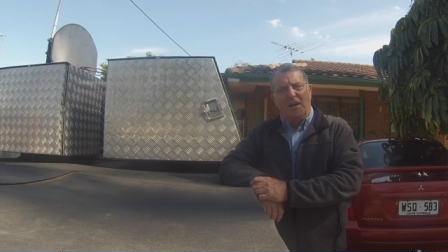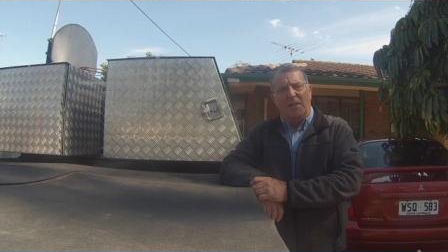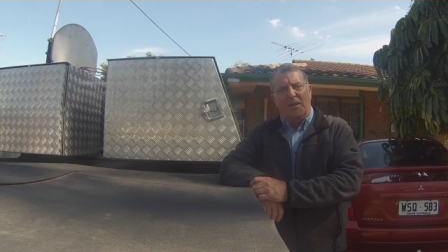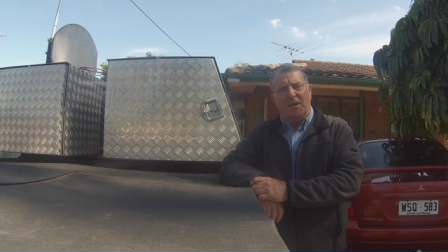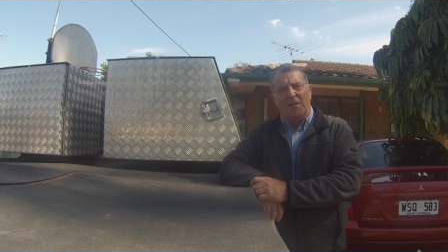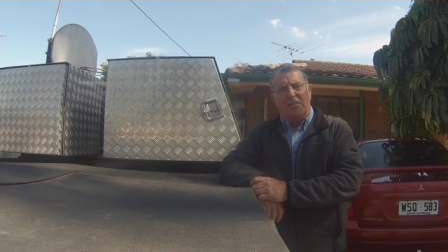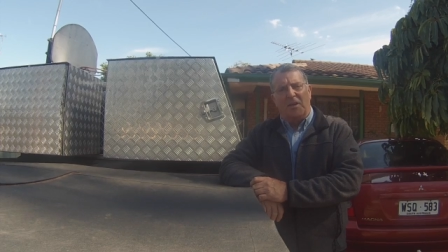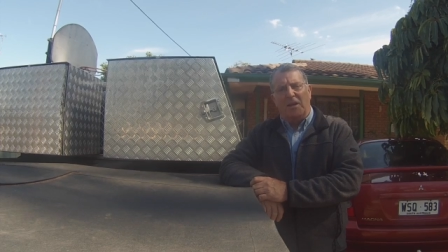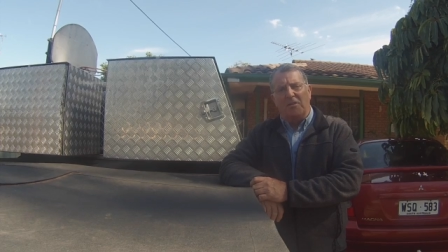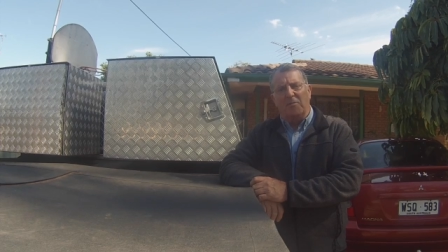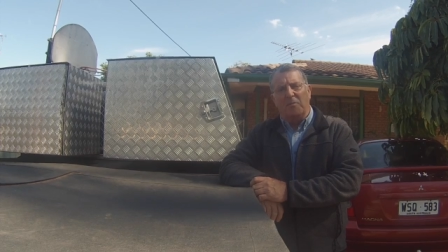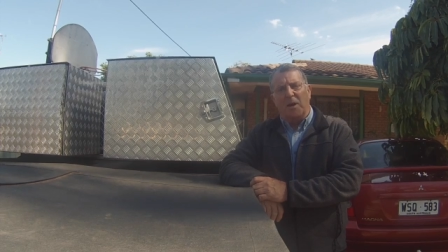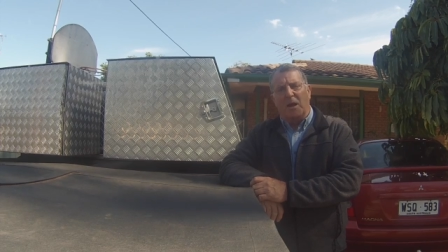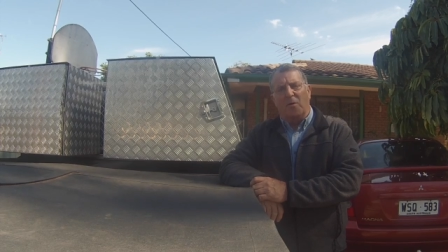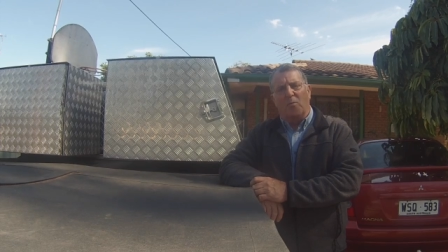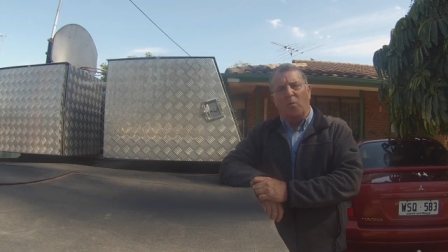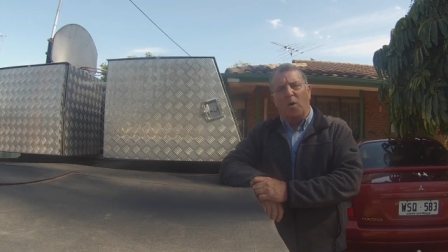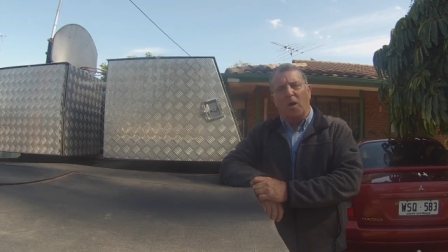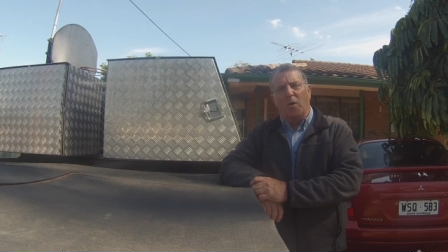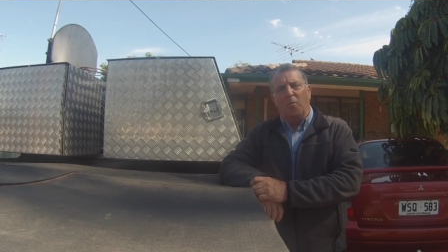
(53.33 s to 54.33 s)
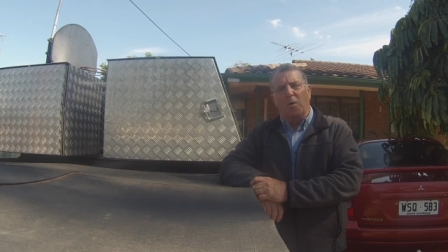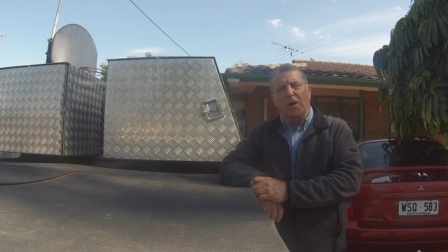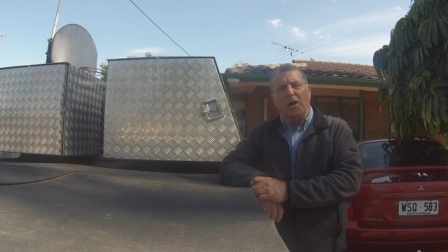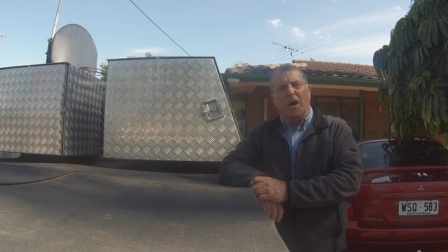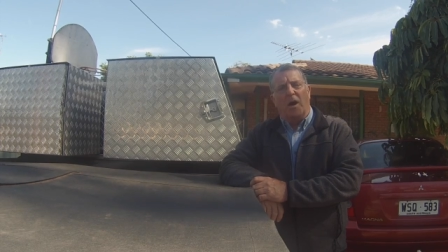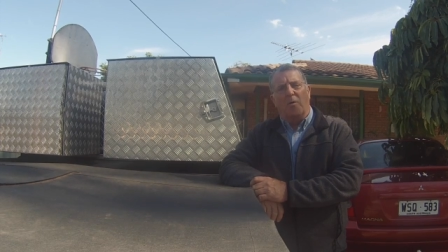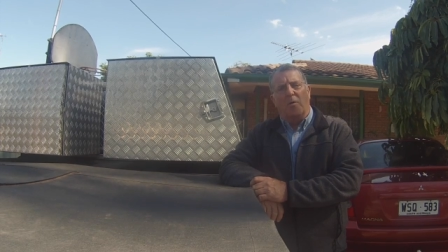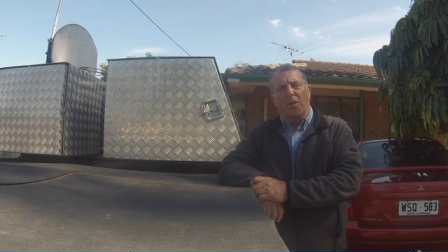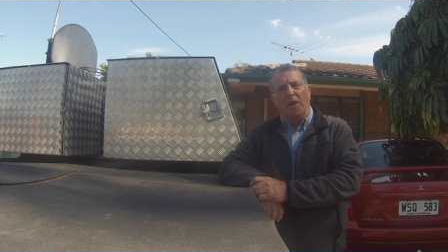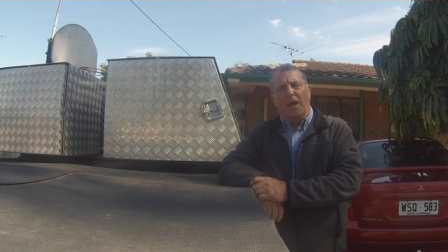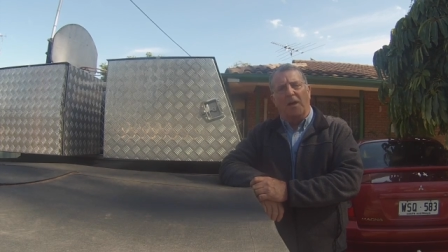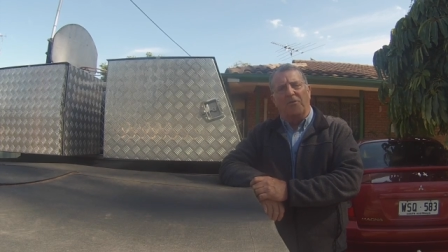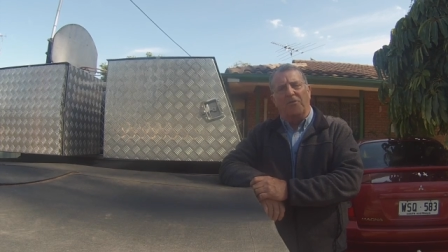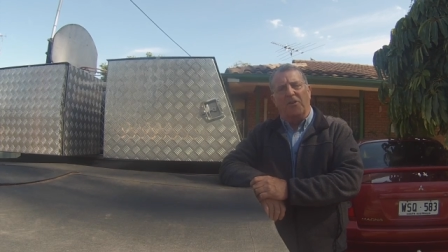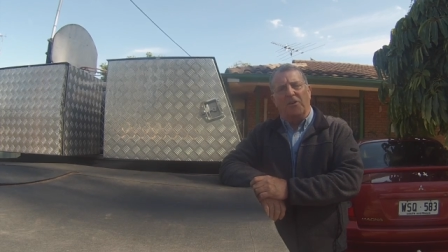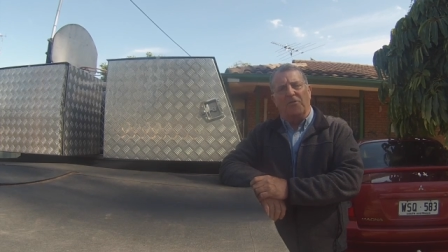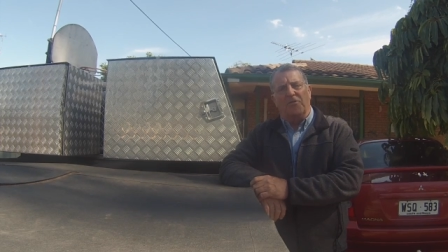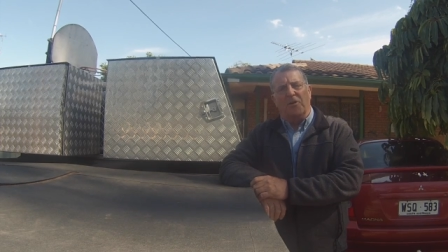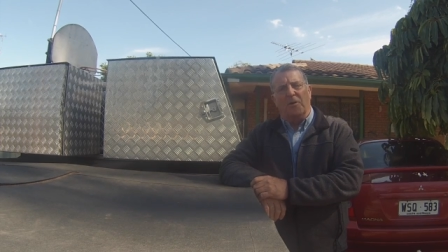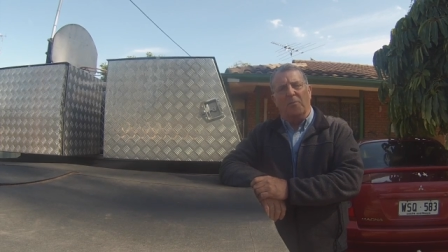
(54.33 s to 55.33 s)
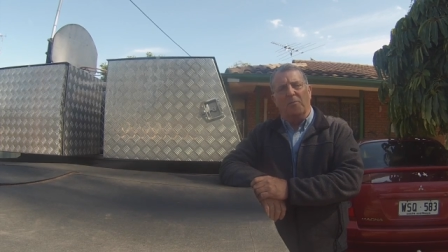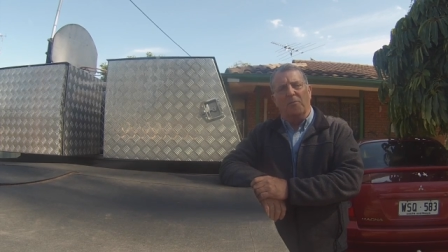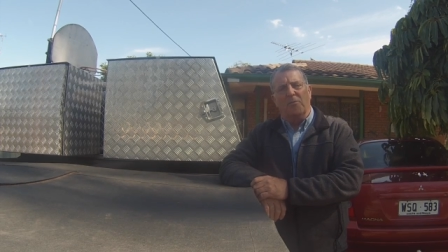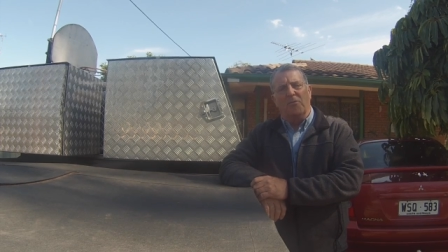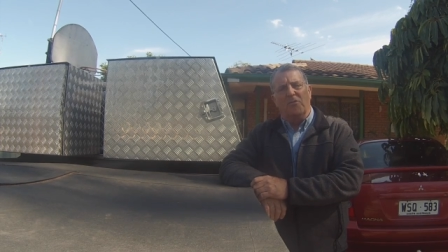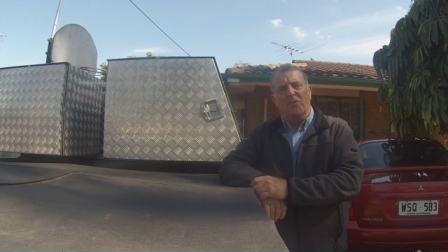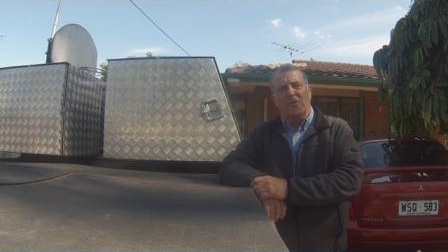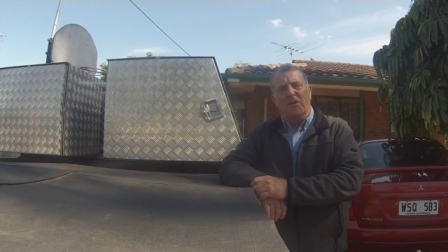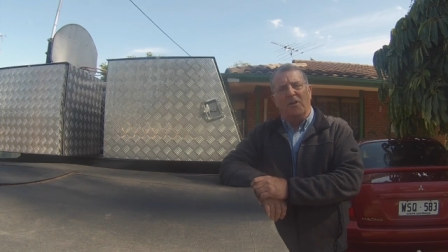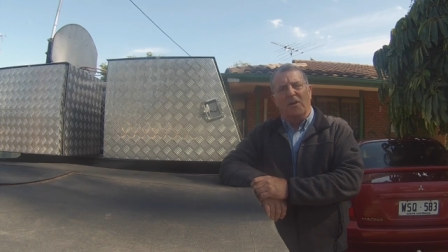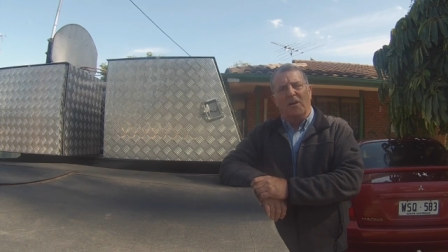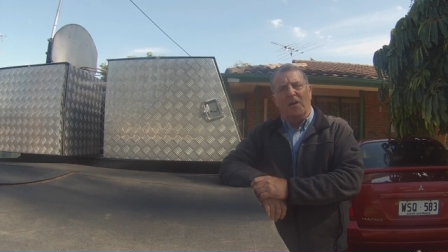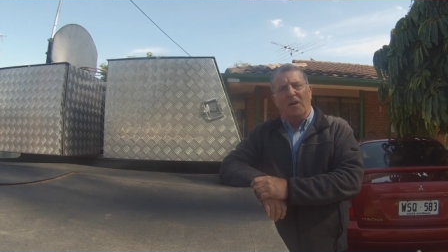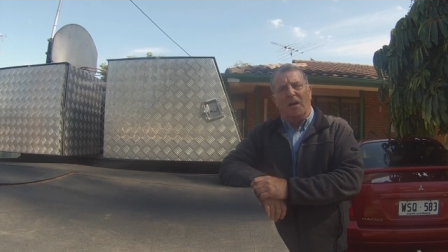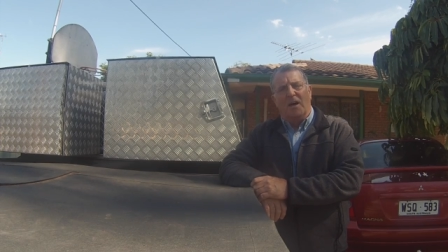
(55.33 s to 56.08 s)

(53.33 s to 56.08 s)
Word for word: it doesn't matter where we go with our systems.